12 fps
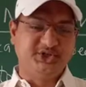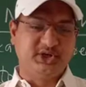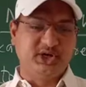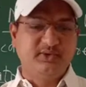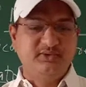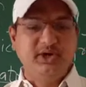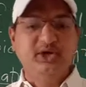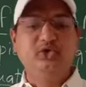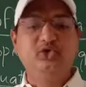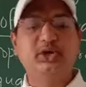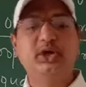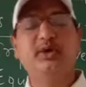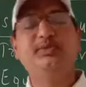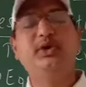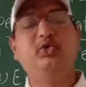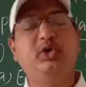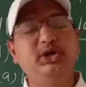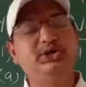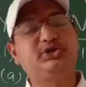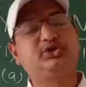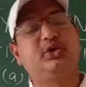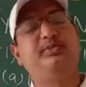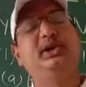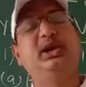Roughly 2/3 of the world's
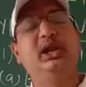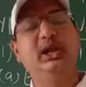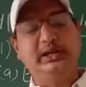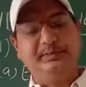tropical